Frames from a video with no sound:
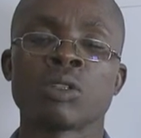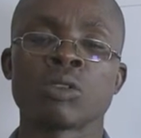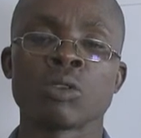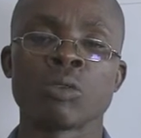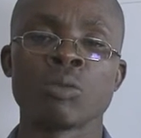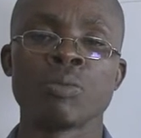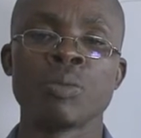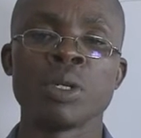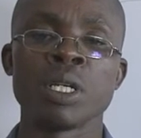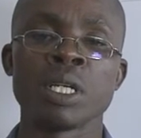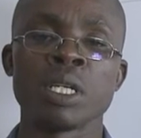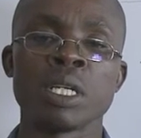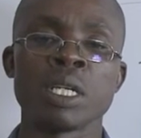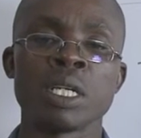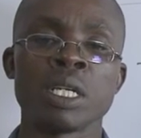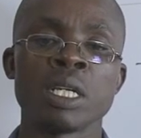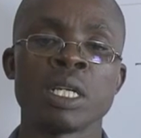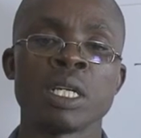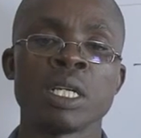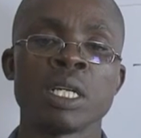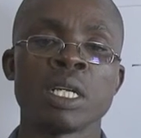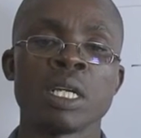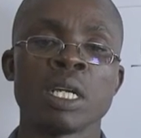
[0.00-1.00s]
to
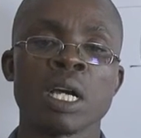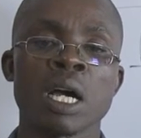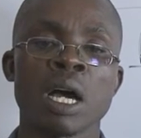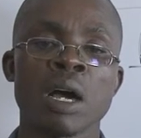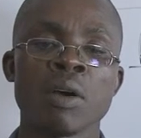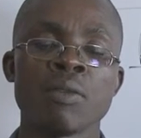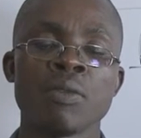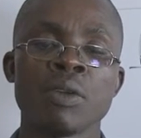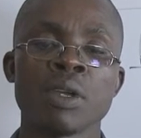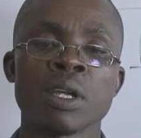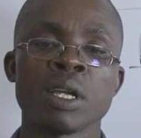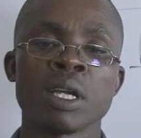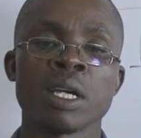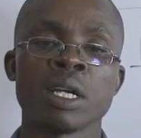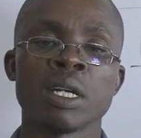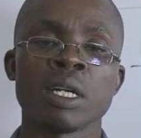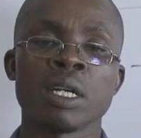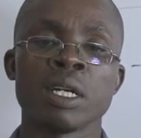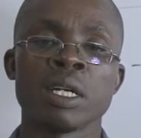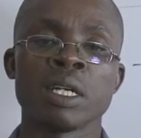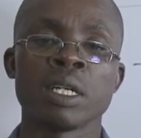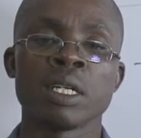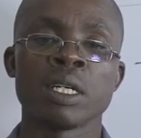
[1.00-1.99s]
be having
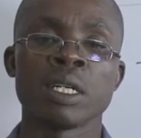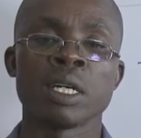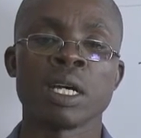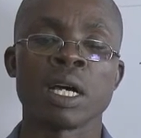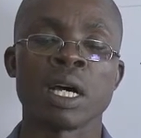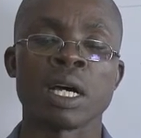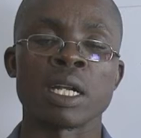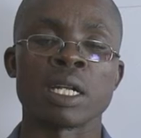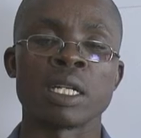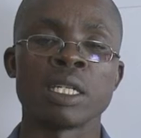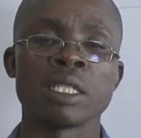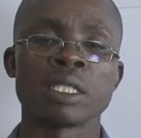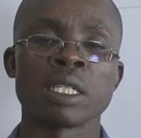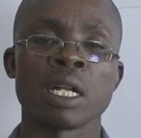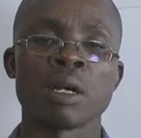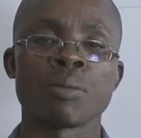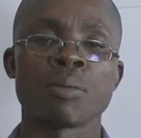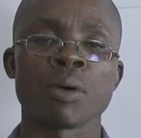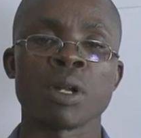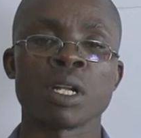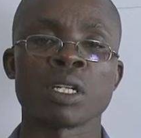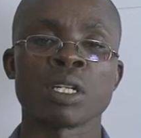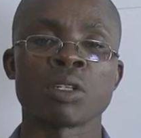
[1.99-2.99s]
at least an
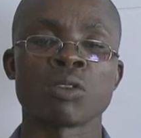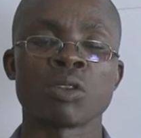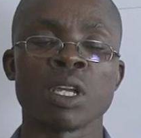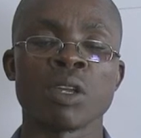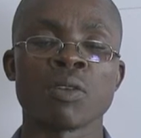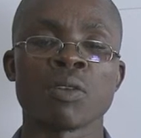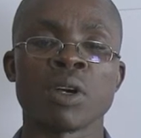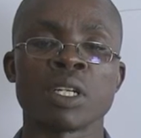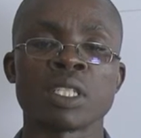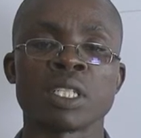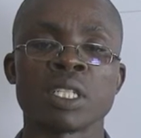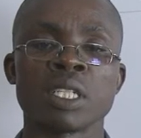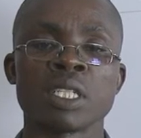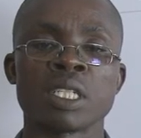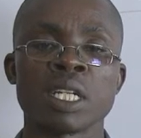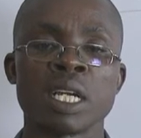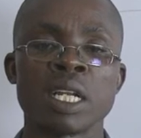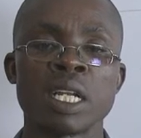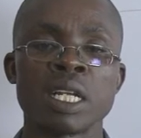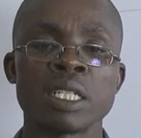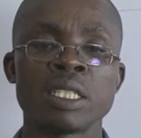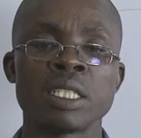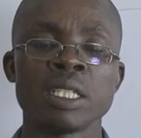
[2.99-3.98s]
apparatus to give us heat
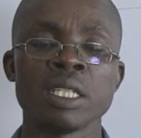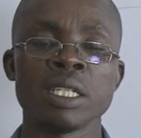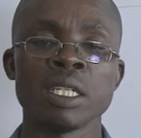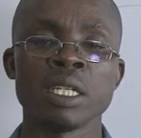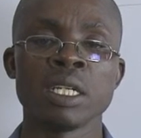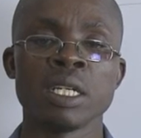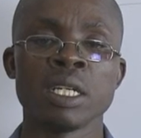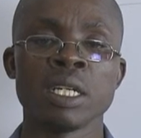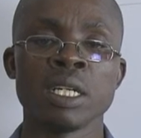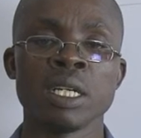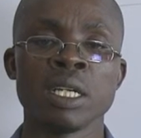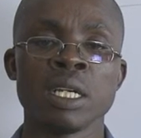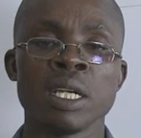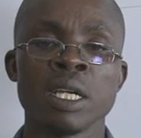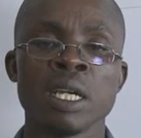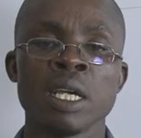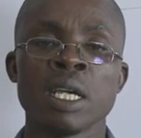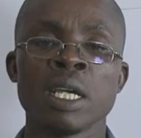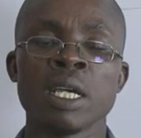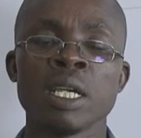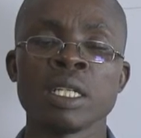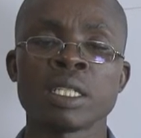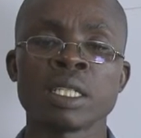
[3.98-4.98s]
energy.
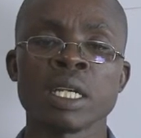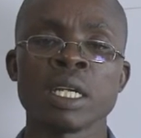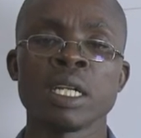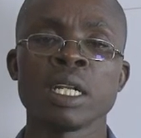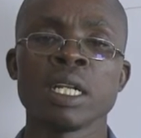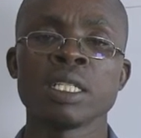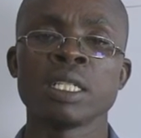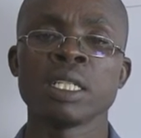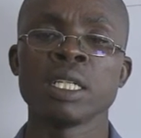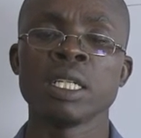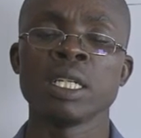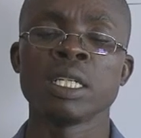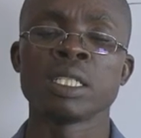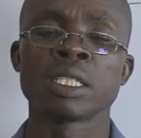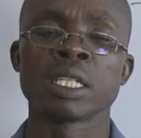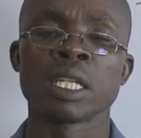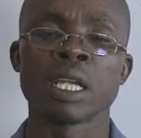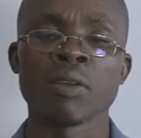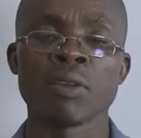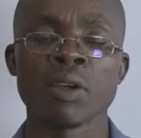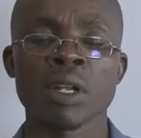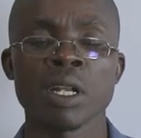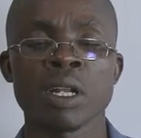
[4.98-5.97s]
Heat energy is
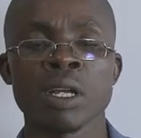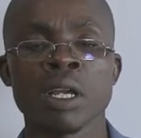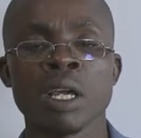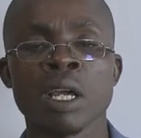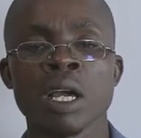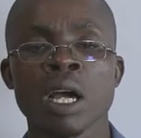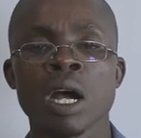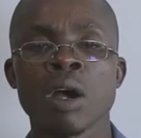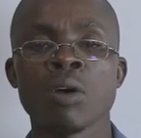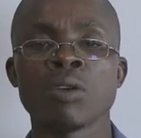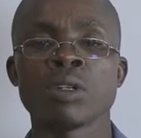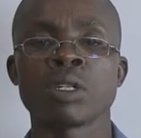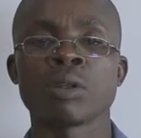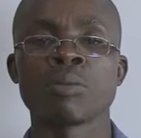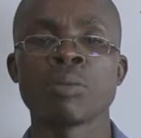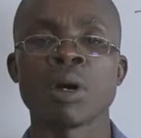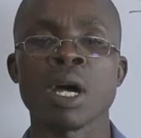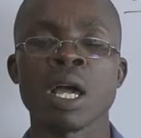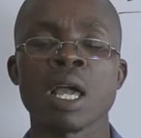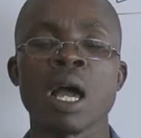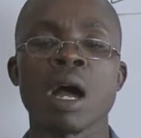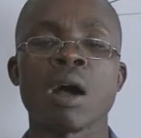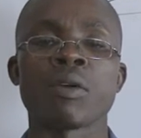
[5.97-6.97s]
given out
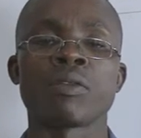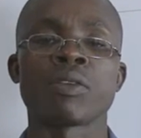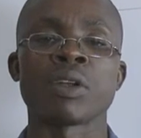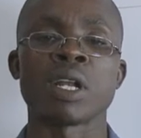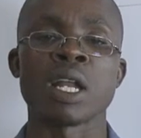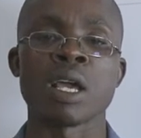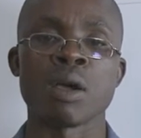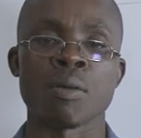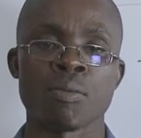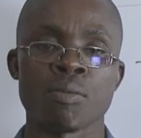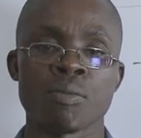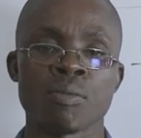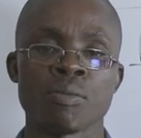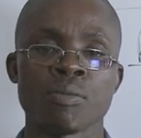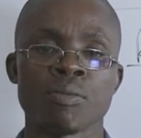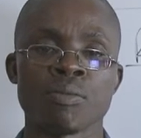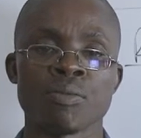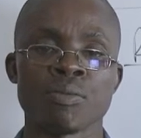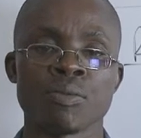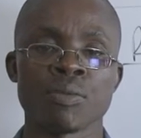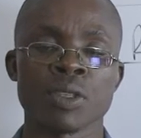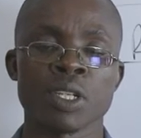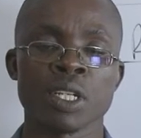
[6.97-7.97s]
by a flame.
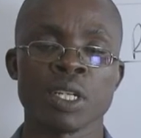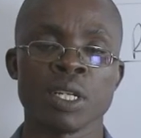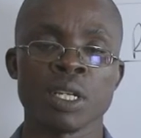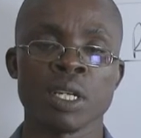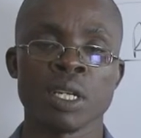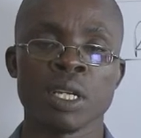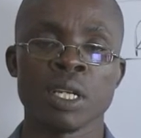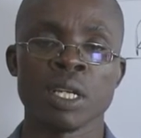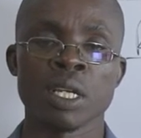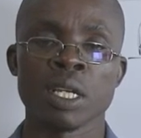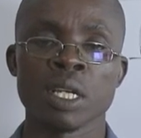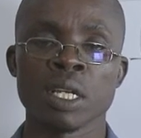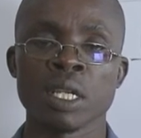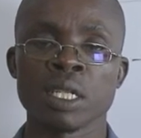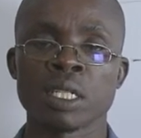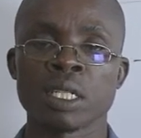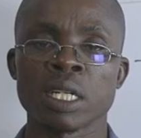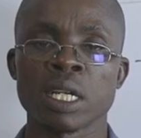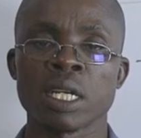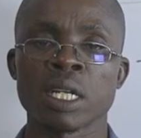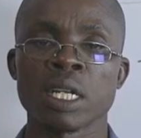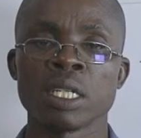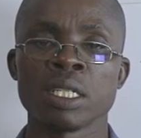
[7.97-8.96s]

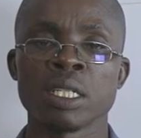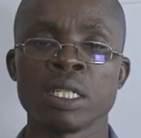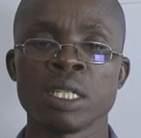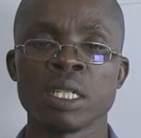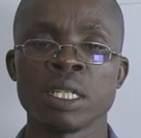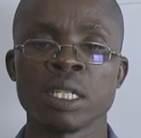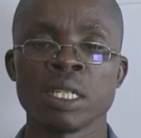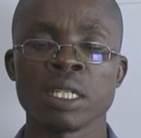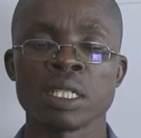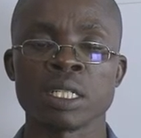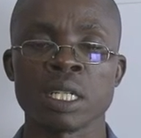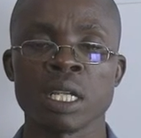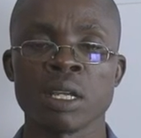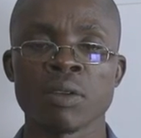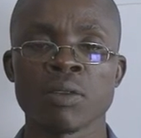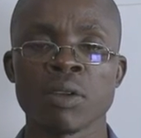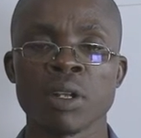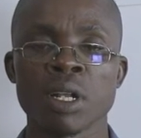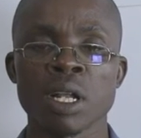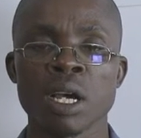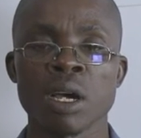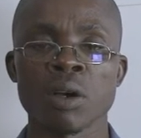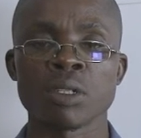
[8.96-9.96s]
Heat energy is
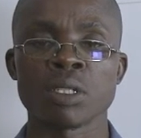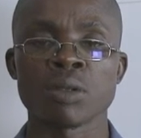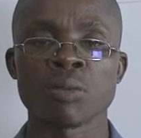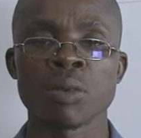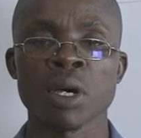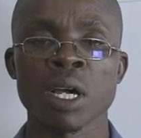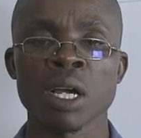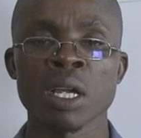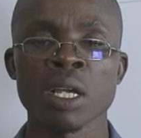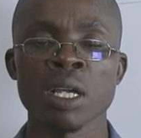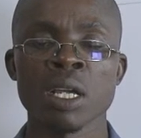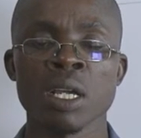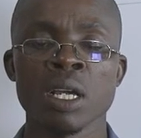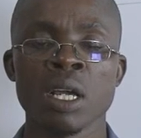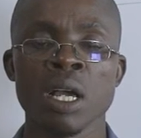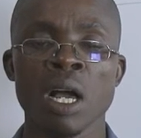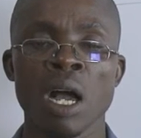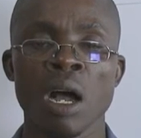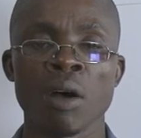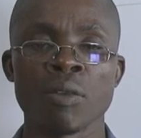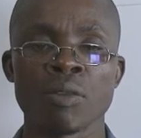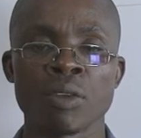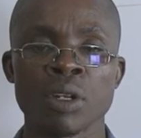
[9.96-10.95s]
given out by
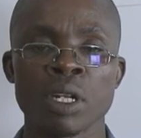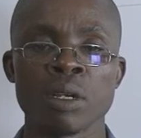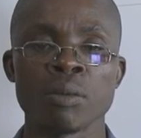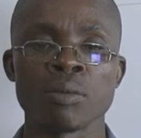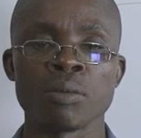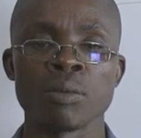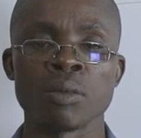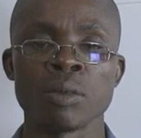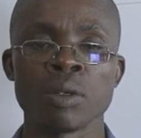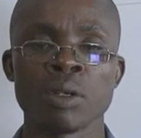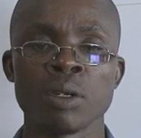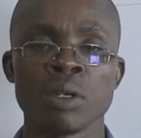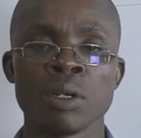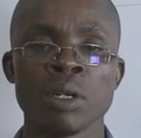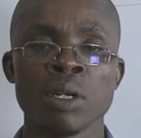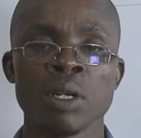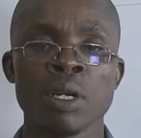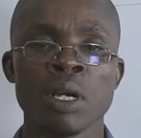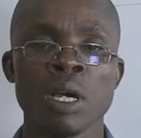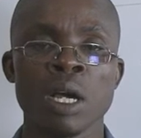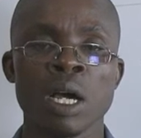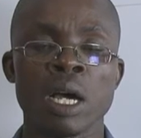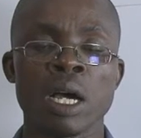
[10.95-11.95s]
a flame.
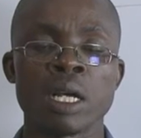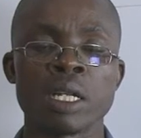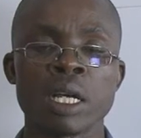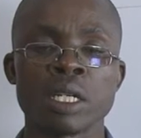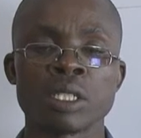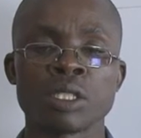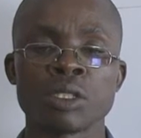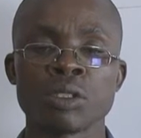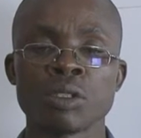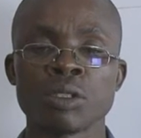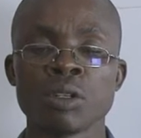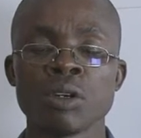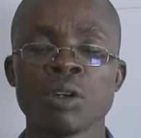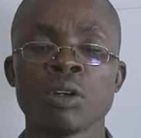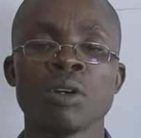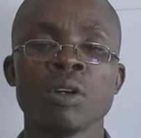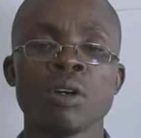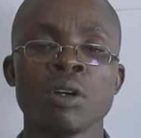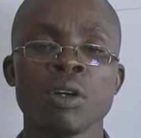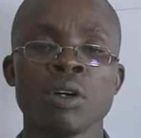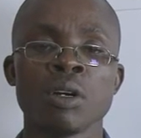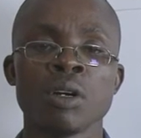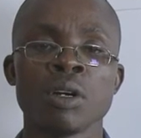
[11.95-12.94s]
And as you
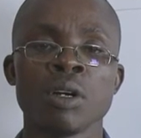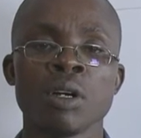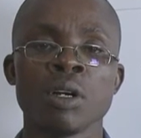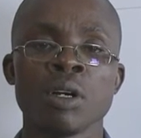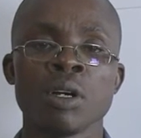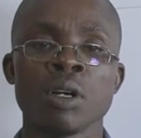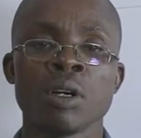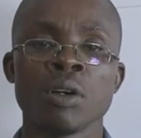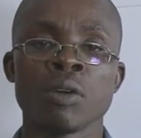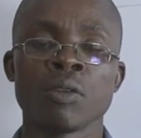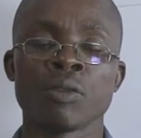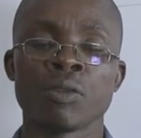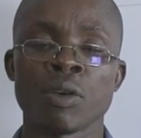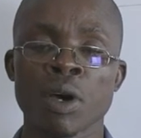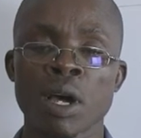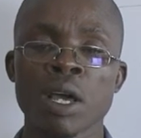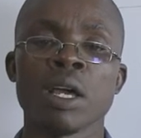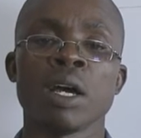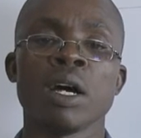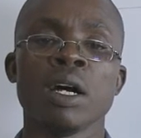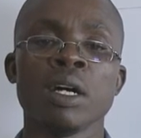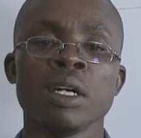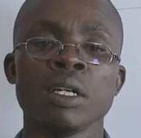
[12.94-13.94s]
know,
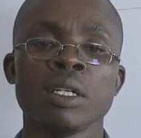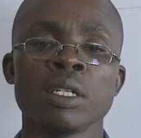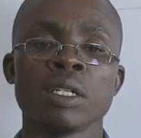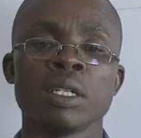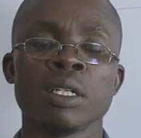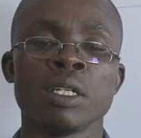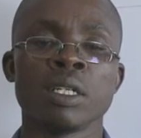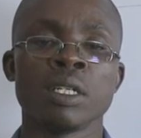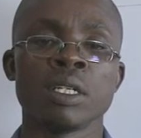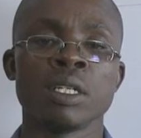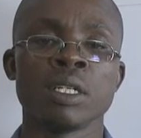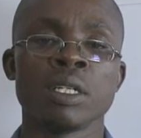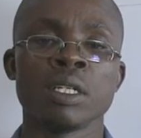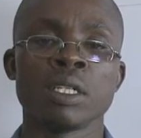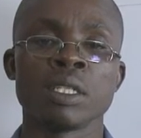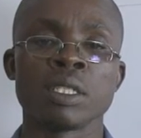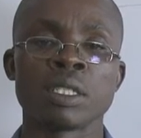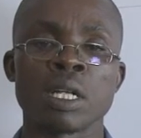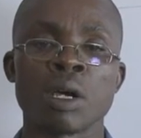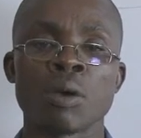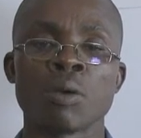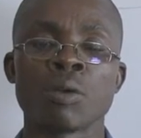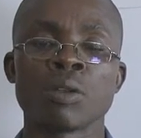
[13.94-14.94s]
fire
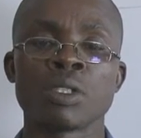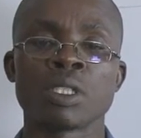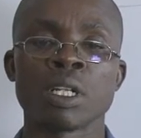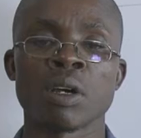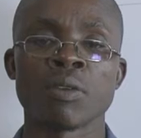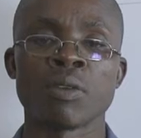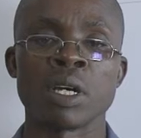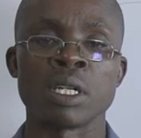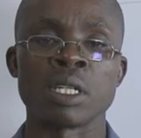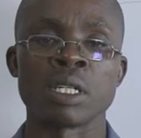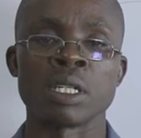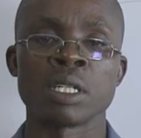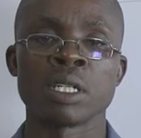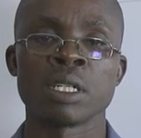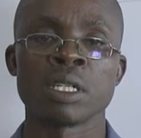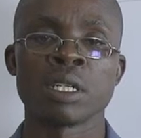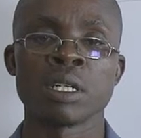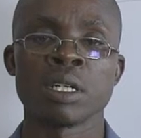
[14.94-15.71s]
is a good servant.